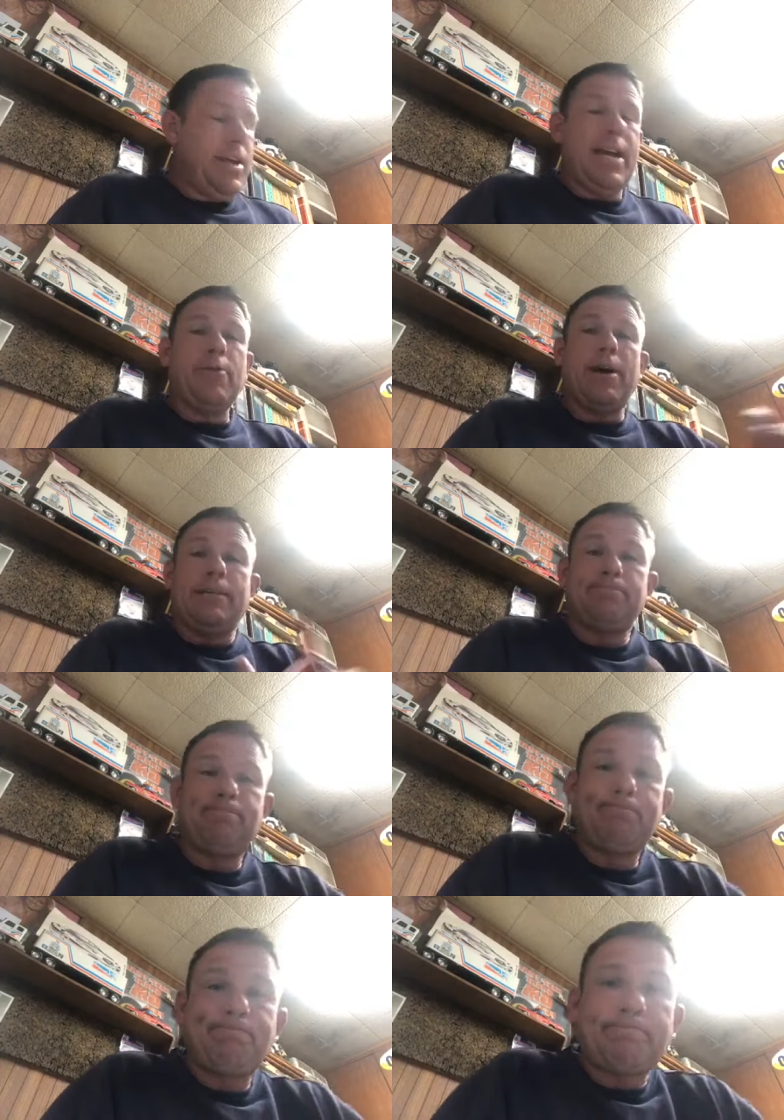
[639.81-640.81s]
Anyway,
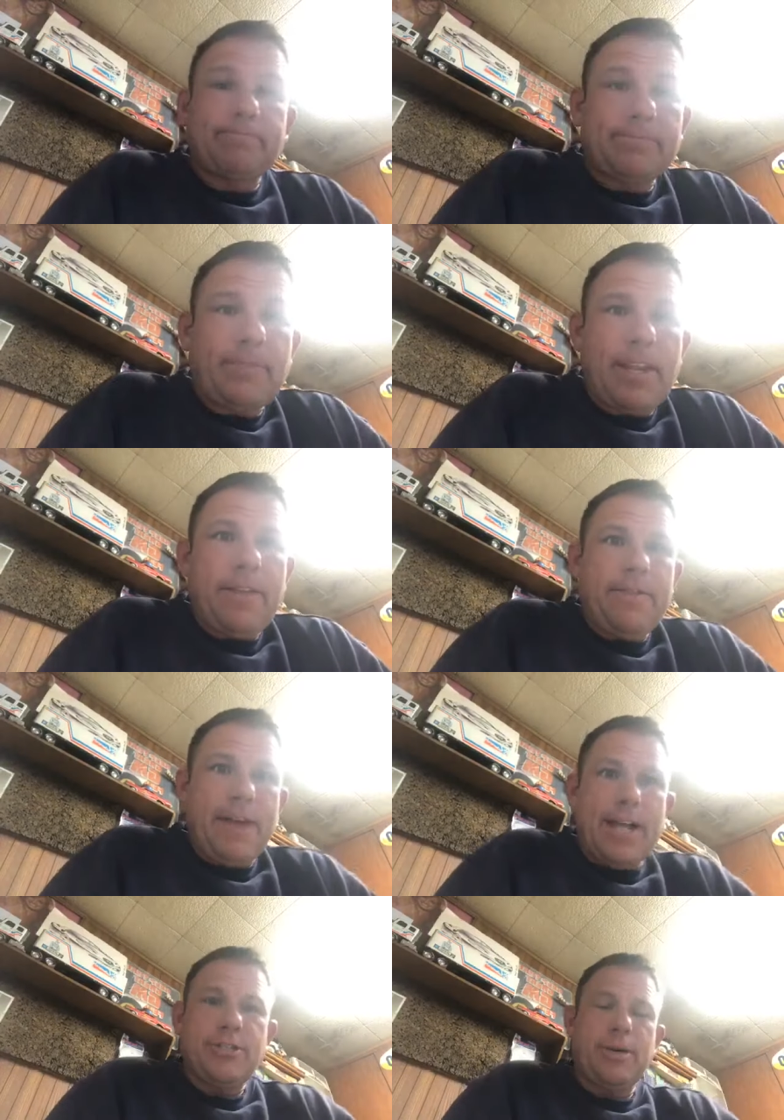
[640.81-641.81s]

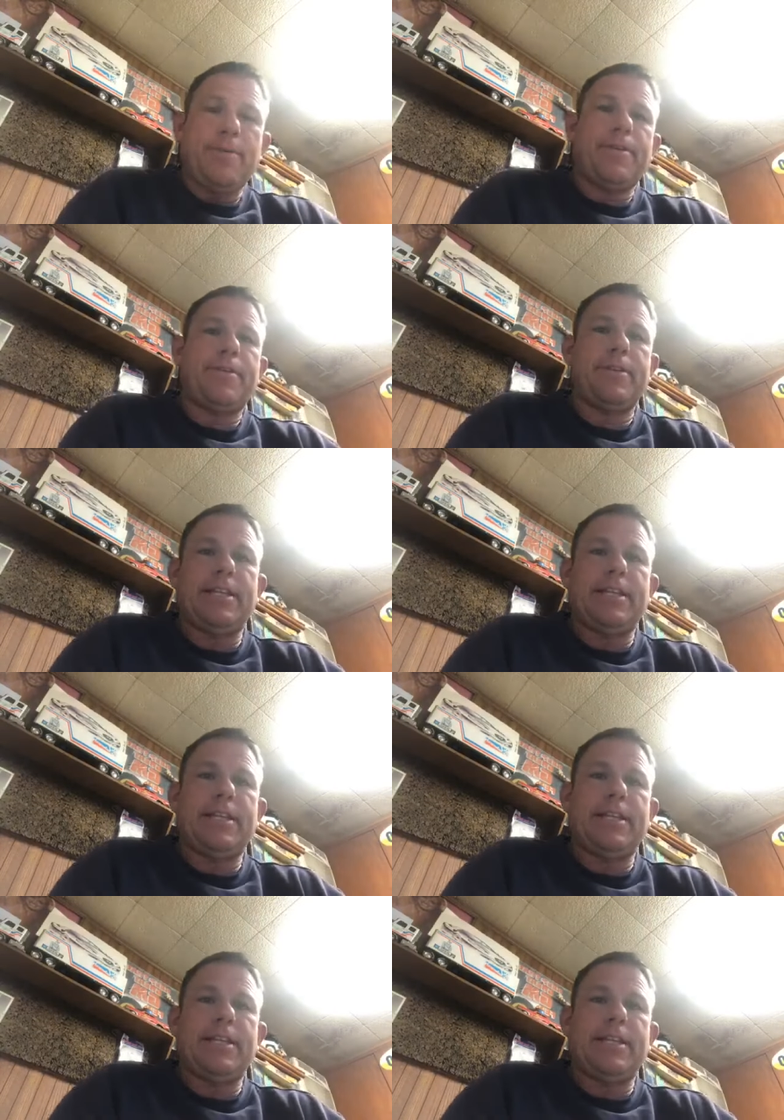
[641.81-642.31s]
that's some of